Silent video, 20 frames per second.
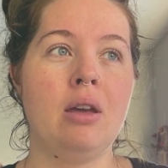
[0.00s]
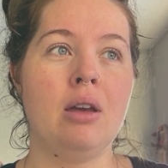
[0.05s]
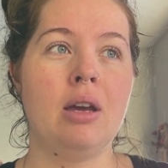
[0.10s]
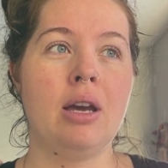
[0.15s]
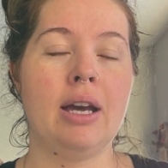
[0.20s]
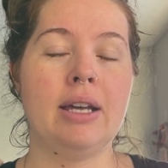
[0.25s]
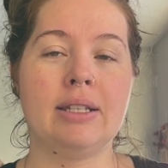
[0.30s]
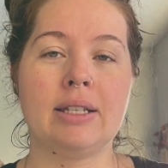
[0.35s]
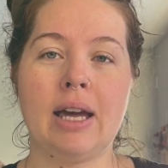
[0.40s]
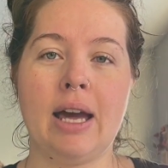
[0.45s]

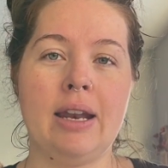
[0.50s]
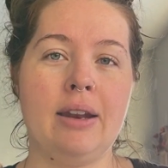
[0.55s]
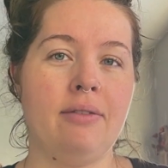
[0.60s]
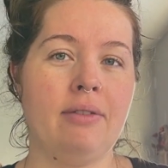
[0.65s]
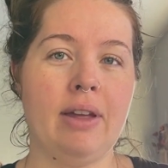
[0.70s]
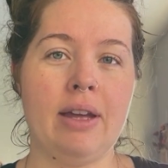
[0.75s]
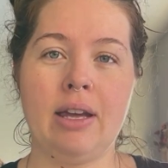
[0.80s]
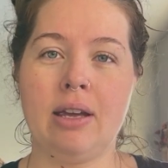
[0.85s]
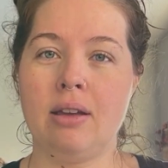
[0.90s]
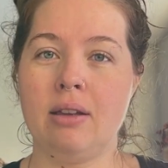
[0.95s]
It's kind of
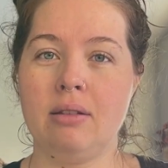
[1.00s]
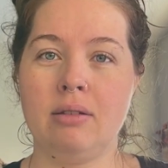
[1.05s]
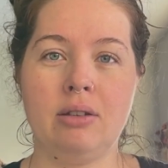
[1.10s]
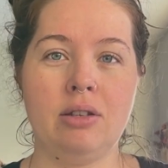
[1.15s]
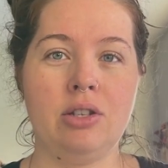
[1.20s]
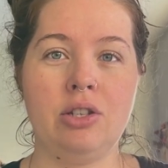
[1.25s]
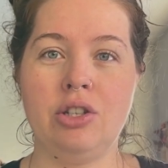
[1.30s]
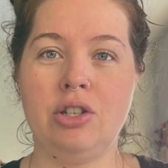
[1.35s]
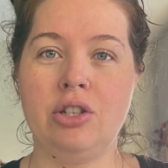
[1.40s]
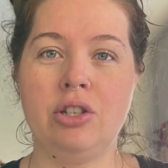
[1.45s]
like
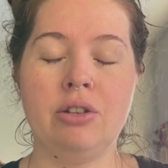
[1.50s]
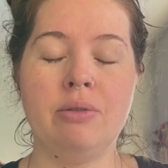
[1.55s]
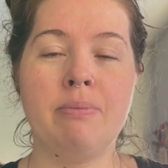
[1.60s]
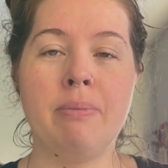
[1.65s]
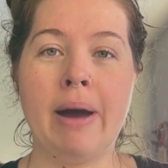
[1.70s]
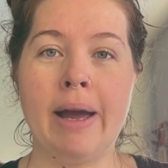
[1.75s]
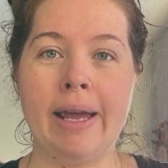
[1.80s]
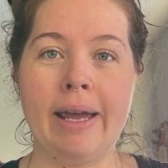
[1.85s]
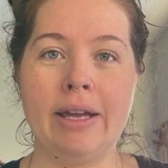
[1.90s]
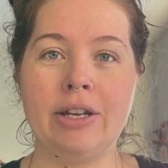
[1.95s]

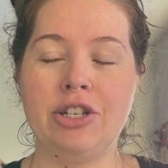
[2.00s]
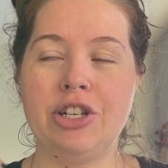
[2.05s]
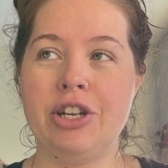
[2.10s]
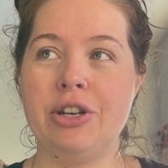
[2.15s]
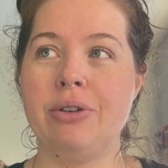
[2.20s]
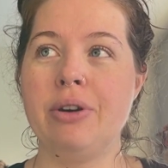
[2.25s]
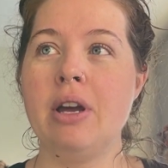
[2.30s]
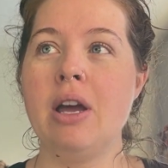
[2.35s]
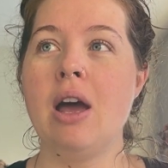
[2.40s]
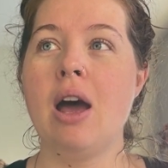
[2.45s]
my issue.